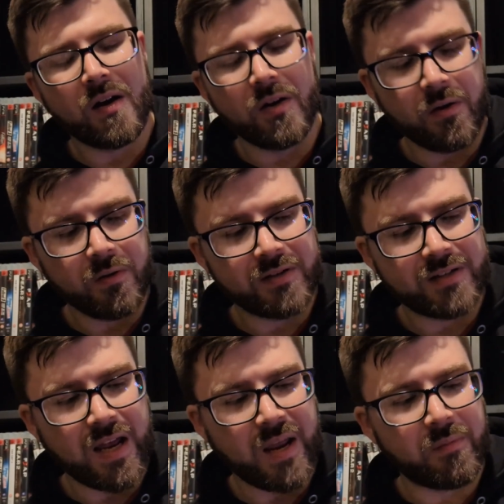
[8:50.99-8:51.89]
I know this
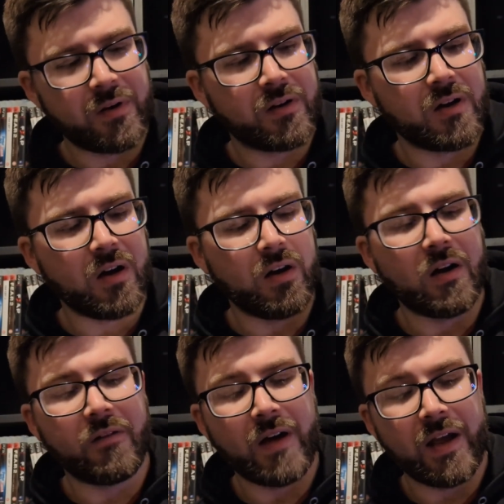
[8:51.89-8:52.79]
game got a lot of